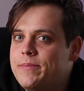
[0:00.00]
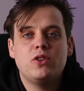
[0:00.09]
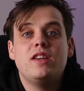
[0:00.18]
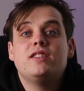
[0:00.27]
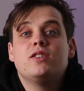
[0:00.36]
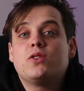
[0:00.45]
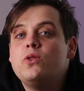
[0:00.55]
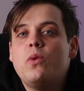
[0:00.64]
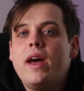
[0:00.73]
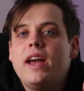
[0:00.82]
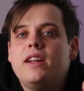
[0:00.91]
So there's this
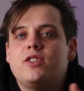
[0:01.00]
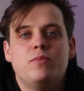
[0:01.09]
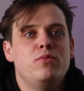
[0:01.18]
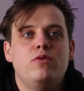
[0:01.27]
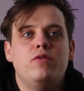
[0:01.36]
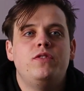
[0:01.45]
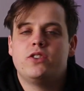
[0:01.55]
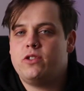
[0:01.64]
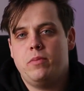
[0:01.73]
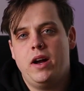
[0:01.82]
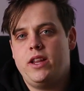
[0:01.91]
cool way to move
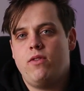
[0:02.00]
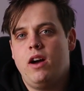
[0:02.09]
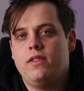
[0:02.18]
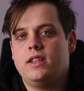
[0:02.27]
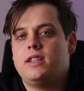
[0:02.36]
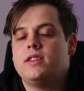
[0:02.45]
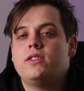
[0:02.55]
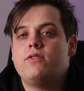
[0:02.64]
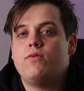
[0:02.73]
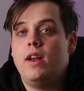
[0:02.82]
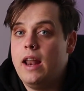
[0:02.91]
digital money around that
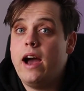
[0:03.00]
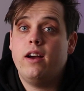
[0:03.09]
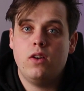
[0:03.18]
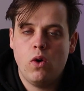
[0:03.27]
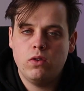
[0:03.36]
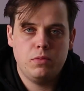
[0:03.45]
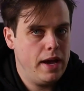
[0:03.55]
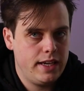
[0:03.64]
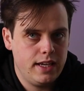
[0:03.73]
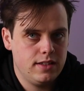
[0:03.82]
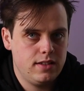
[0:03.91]
doesn't rely on old
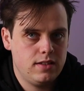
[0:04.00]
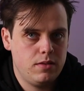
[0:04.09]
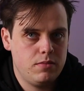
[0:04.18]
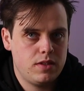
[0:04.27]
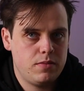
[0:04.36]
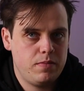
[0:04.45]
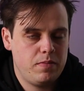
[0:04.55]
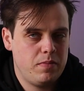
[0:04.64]
banking systems.